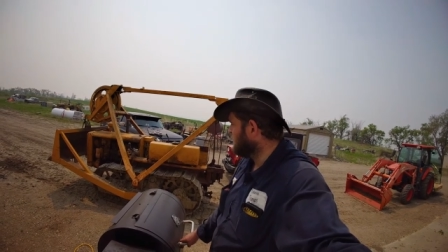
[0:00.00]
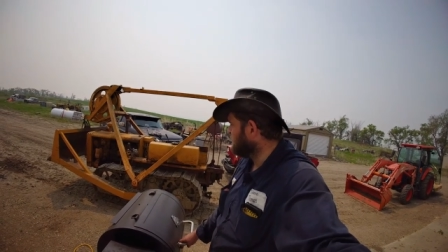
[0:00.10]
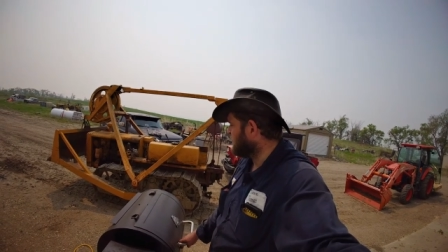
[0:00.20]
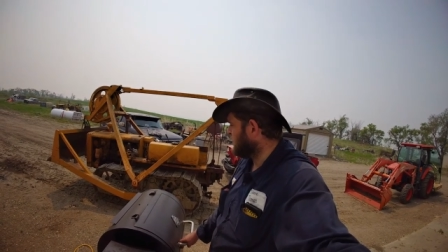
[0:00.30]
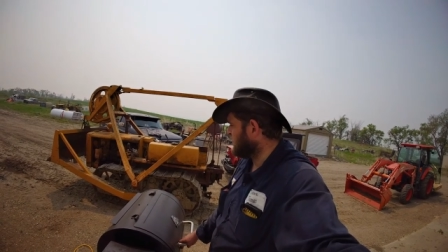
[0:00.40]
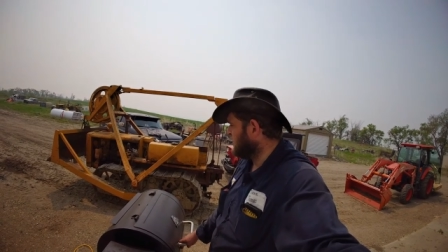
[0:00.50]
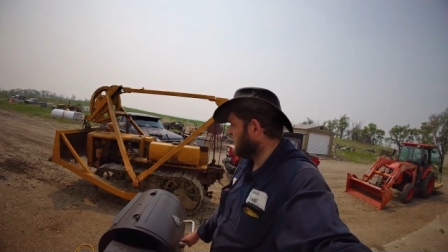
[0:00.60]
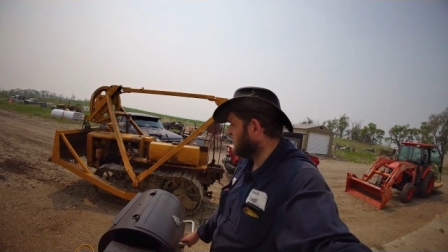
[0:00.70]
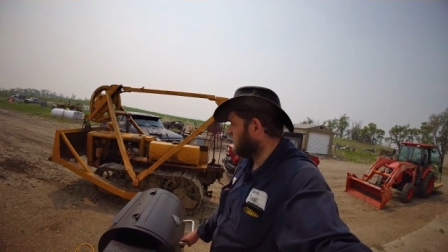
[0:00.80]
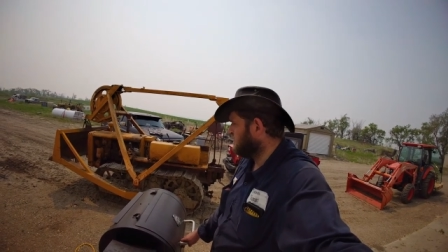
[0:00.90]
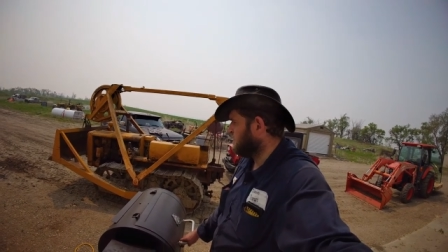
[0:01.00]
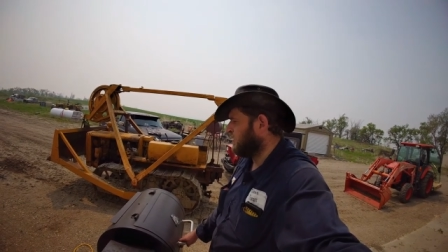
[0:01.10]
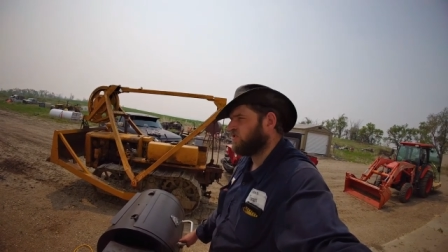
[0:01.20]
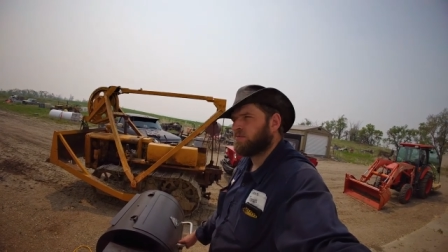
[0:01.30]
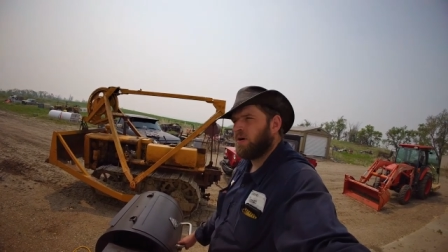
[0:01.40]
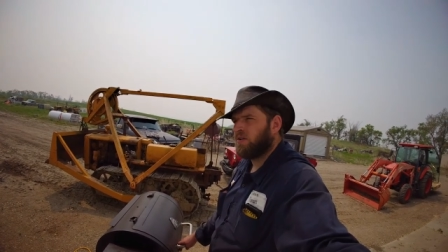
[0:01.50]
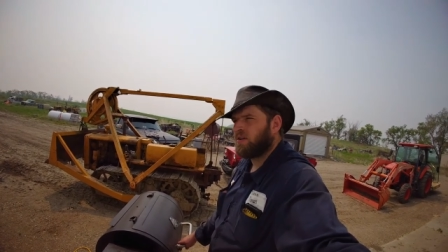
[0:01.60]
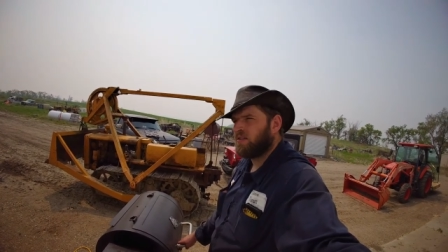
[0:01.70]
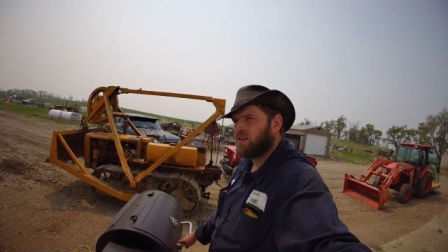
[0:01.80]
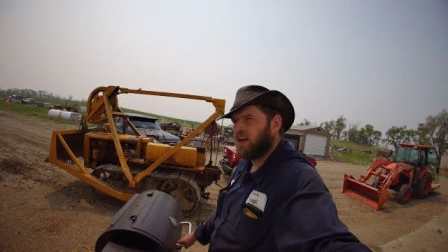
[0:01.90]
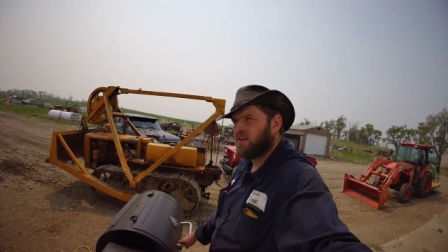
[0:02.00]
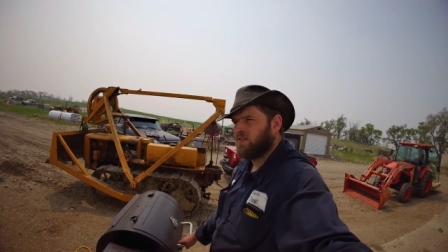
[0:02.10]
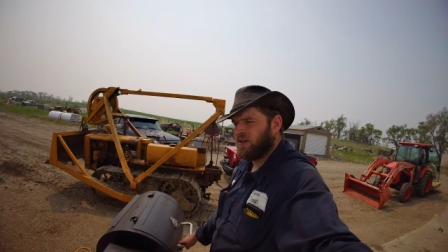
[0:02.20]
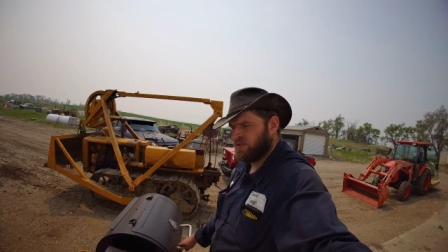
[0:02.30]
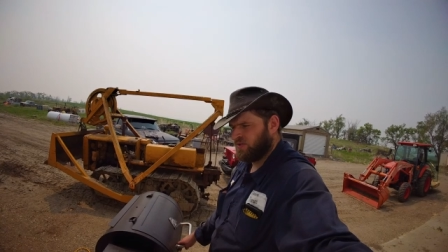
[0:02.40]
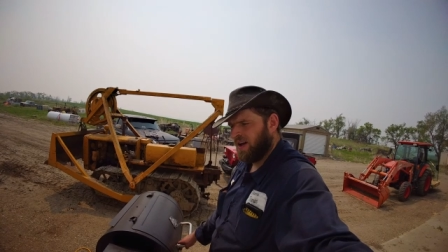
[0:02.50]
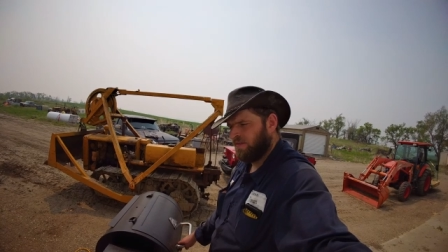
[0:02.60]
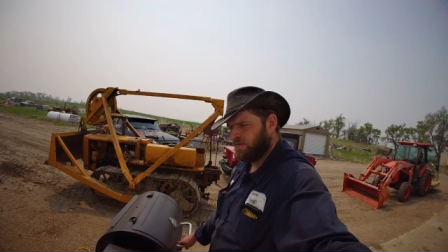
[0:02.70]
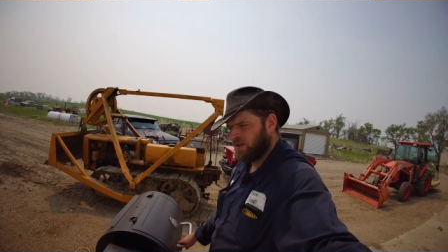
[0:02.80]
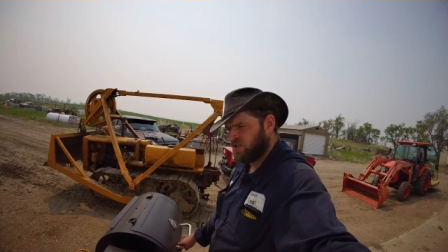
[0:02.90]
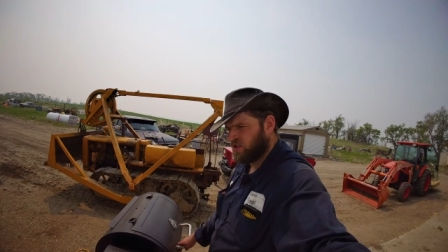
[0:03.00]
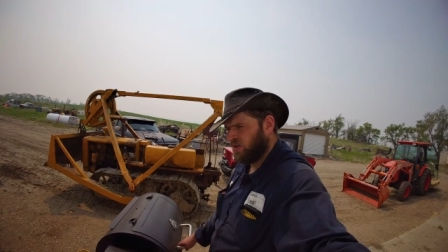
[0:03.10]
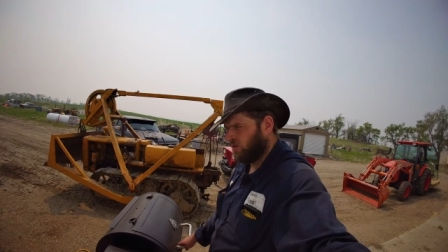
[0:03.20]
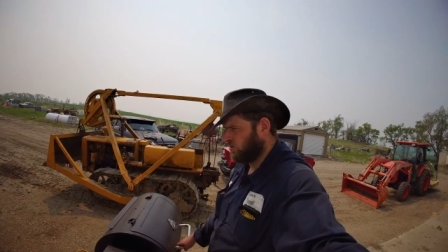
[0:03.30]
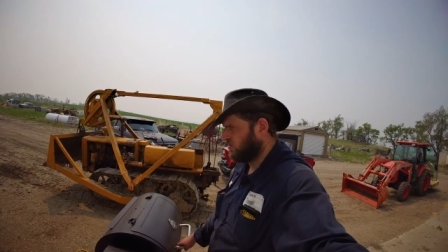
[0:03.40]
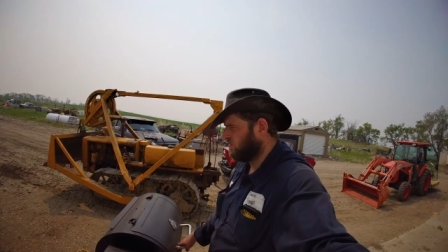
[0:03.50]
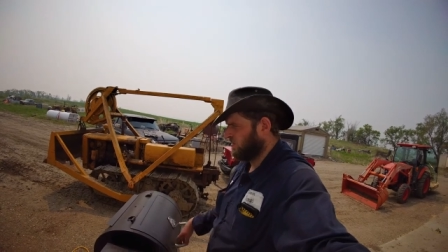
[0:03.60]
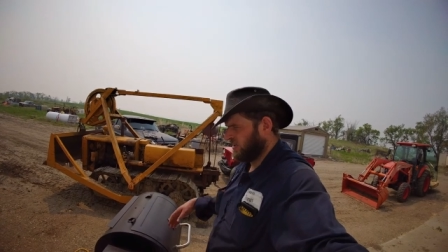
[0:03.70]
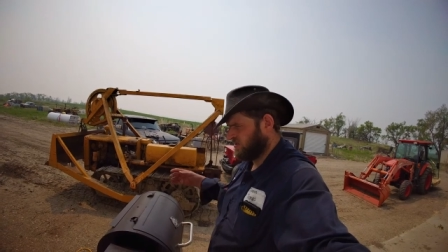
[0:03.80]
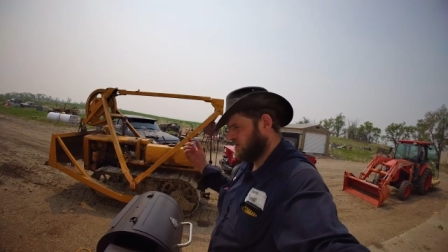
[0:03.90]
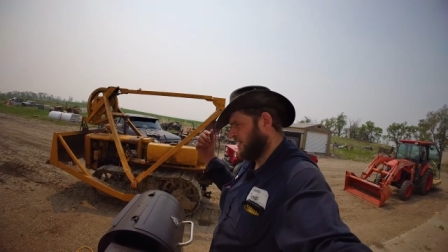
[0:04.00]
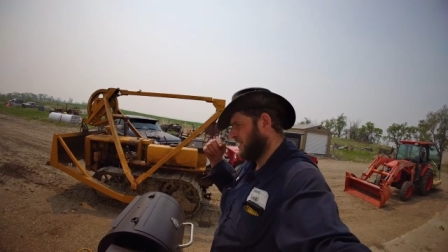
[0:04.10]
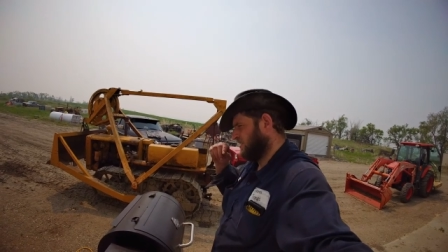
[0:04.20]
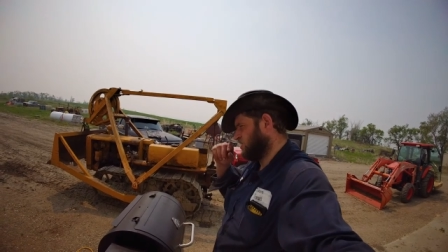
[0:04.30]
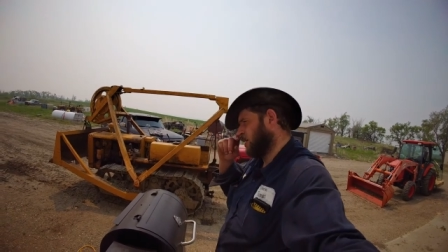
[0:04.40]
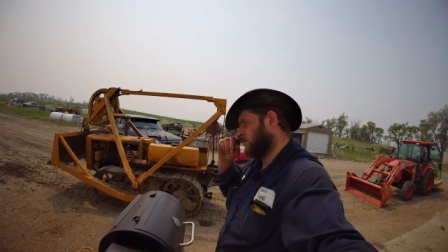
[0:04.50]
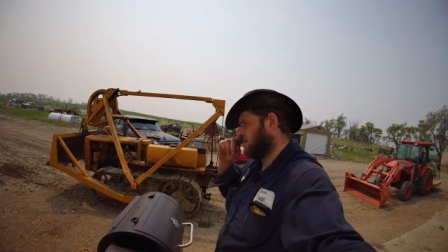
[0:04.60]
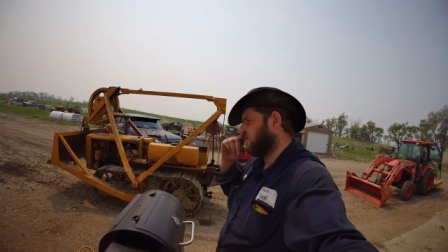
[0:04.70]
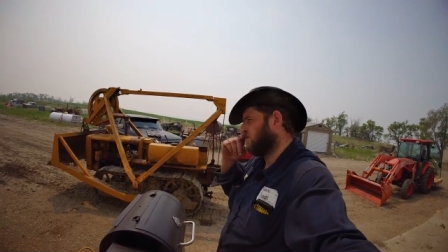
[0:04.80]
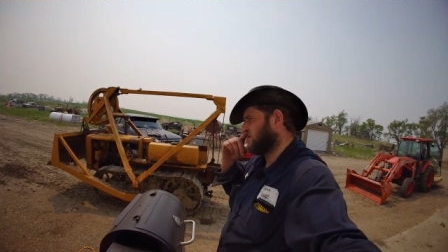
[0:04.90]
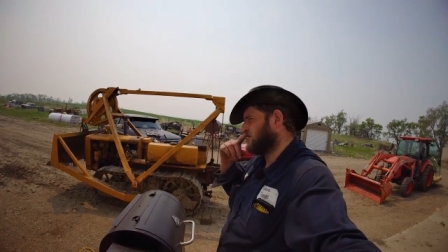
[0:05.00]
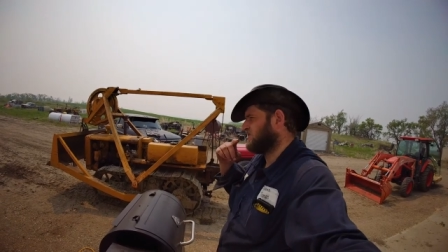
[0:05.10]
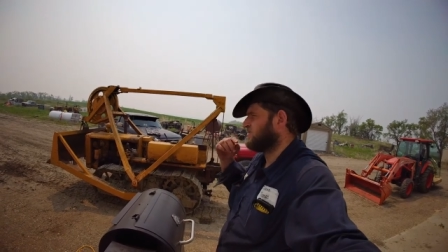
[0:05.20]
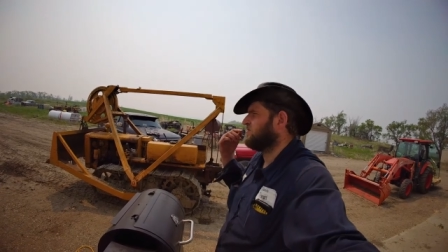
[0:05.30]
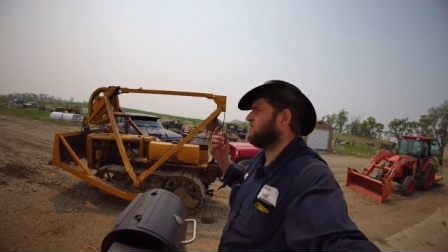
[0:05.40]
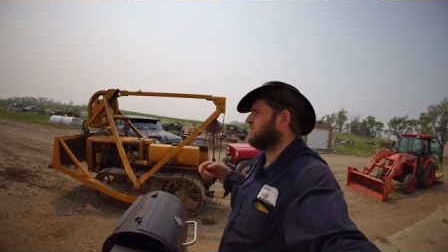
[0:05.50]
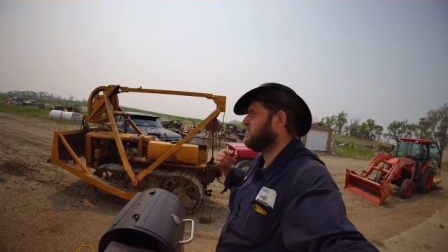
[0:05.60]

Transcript: So it puffs smoke and kind of runs rough when it's cold because of the bad injector, but once it's